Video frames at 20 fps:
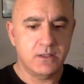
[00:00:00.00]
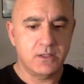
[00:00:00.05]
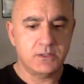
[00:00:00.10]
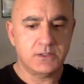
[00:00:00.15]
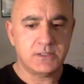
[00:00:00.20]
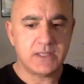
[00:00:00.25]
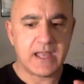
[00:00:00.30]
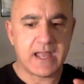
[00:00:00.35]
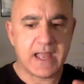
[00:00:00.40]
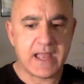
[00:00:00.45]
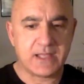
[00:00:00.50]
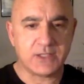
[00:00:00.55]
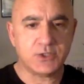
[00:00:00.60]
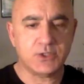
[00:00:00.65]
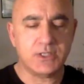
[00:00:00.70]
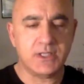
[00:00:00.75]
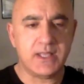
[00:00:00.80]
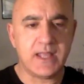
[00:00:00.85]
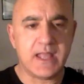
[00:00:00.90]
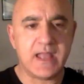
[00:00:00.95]
to
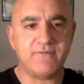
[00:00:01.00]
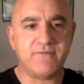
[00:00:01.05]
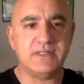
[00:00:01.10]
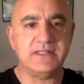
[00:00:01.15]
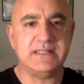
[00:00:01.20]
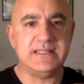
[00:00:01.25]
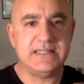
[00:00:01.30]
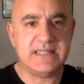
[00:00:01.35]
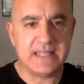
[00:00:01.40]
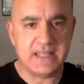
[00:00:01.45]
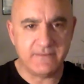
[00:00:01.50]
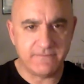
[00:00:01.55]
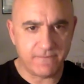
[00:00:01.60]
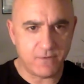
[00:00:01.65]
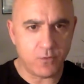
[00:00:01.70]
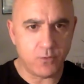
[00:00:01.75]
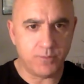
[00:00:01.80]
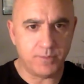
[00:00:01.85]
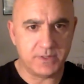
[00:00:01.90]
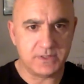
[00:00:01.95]
actually have a
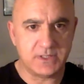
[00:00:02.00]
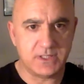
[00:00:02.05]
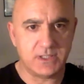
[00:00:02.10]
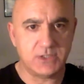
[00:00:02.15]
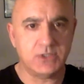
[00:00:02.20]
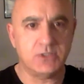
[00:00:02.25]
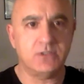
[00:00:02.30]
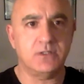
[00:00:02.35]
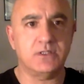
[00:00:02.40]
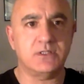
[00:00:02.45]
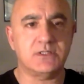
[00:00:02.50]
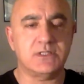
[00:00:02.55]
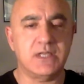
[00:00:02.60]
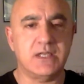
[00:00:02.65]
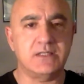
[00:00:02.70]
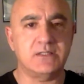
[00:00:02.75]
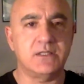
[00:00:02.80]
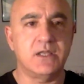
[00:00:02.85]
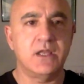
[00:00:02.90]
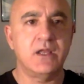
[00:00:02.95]
default position that
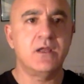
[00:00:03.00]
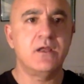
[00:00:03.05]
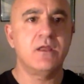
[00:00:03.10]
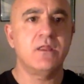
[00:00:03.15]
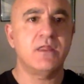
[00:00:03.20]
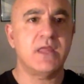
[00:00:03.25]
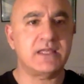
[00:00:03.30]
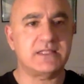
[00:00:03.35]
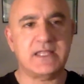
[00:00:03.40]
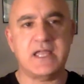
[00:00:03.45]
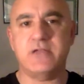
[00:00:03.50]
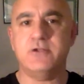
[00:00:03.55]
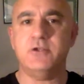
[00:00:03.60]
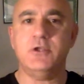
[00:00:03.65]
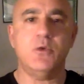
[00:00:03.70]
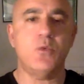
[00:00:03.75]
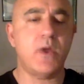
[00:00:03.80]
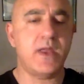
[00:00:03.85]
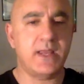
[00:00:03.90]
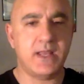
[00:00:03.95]
says, that's how
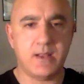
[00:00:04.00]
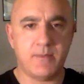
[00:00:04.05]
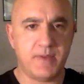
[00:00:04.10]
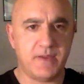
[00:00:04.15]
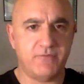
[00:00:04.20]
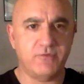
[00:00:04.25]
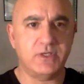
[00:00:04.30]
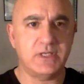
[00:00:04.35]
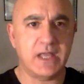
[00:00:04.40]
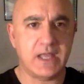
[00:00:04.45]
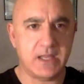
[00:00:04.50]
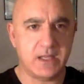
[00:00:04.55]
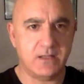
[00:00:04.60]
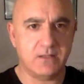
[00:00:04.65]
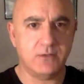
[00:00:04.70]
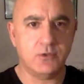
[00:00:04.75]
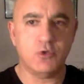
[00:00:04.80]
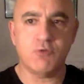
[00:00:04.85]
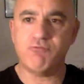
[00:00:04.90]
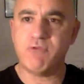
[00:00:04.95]
you wake up every day.
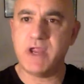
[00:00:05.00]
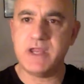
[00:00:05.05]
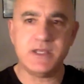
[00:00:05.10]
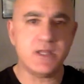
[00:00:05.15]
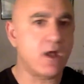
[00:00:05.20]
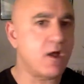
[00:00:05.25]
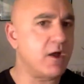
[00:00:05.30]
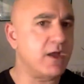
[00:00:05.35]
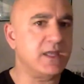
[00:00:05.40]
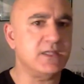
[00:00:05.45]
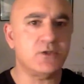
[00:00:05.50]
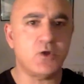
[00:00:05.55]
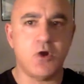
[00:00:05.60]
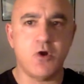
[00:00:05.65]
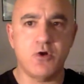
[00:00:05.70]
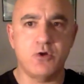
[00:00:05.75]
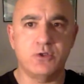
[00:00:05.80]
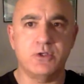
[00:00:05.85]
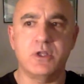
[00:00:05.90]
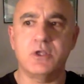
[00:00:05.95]
Your radar is
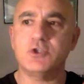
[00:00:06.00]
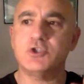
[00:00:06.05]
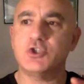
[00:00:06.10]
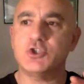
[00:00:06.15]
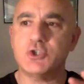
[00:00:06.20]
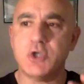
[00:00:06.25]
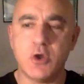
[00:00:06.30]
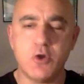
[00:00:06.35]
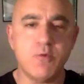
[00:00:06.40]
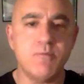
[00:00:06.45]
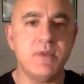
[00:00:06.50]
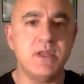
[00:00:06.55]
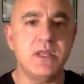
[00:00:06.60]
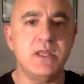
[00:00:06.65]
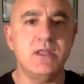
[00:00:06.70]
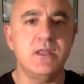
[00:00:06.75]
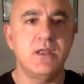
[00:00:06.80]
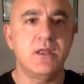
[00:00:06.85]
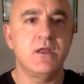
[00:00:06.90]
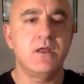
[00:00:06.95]
on. Show
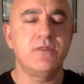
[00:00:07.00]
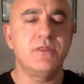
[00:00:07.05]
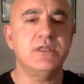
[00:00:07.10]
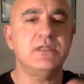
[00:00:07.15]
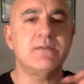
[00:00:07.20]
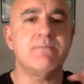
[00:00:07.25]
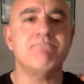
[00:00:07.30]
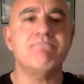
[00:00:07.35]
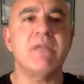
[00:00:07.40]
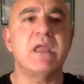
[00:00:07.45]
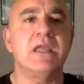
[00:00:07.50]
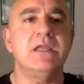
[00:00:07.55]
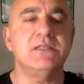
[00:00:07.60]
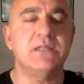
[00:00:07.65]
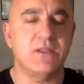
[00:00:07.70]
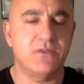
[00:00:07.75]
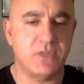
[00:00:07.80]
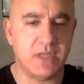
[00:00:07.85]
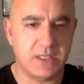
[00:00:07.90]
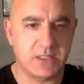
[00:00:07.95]
me these
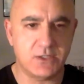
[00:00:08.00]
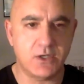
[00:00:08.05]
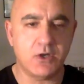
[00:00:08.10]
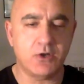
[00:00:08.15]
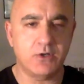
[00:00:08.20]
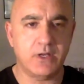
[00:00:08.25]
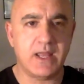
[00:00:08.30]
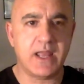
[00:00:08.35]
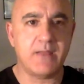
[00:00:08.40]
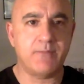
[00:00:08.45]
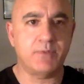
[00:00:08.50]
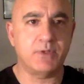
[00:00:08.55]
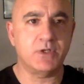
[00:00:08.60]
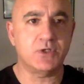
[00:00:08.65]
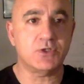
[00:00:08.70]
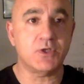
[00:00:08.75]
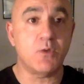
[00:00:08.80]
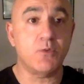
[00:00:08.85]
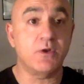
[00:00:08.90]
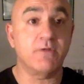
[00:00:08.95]
amazing things that are going to happen
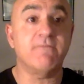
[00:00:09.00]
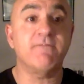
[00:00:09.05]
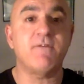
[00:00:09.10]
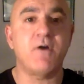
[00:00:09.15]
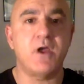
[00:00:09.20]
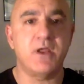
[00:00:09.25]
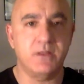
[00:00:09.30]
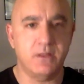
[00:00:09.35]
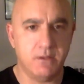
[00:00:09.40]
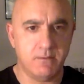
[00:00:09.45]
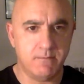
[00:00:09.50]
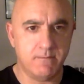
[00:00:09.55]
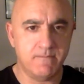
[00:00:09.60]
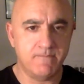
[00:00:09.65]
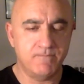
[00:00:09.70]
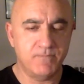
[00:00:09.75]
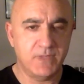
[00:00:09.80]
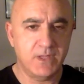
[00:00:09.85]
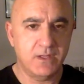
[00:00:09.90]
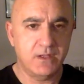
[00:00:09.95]
because I want to find
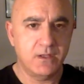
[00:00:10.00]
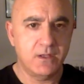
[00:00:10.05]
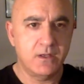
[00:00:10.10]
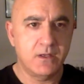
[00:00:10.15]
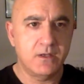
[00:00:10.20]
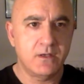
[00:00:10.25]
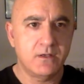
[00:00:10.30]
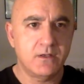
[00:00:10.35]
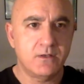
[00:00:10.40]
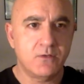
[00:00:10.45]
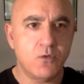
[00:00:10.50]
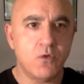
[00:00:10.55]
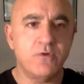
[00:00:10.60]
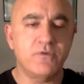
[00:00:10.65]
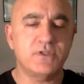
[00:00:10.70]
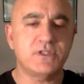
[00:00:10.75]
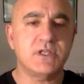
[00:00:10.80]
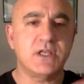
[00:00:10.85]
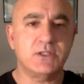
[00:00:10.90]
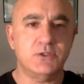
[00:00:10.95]
them. All of
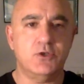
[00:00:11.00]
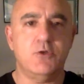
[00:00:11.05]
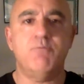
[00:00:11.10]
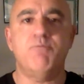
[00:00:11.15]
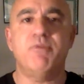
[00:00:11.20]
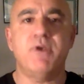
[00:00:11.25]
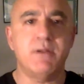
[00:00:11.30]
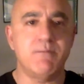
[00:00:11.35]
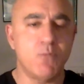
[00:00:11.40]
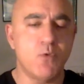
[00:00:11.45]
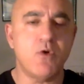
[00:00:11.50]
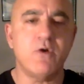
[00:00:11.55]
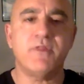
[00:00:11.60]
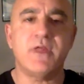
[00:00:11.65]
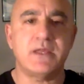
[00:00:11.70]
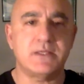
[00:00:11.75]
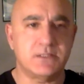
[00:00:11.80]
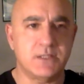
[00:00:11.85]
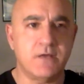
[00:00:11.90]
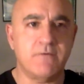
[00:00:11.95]
a sudden you bring more of
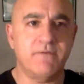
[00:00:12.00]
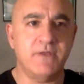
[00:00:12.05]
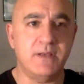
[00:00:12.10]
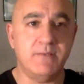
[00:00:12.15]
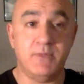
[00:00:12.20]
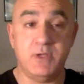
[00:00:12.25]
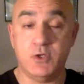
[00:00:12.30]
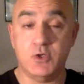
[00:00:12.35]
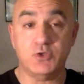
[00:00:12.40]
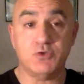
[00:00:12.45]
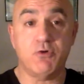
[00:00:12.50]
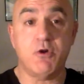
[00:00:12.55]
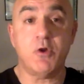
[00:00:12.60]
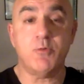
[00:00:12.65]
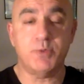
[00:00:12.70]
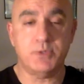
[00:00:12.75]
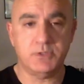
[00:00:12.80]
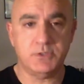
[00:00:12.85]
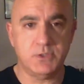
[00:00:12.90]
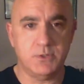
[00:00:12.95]
that stuff in because you're
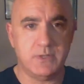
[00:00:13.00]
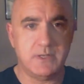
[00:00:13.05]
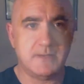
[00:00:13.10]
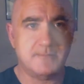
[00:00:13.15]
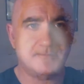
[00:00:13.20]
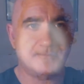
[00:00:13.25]
open to it.